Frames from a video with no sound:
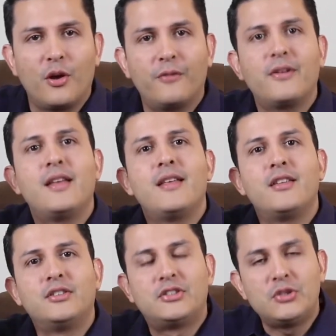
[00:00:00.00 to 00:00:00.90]
of
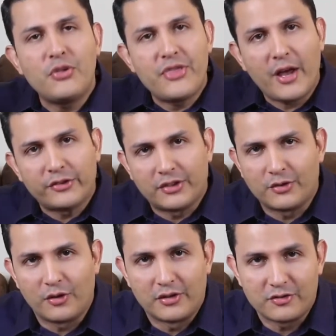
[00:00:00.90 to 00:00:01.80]

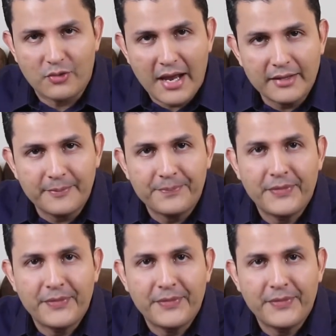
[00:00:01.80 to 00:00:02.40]
$2,000, right?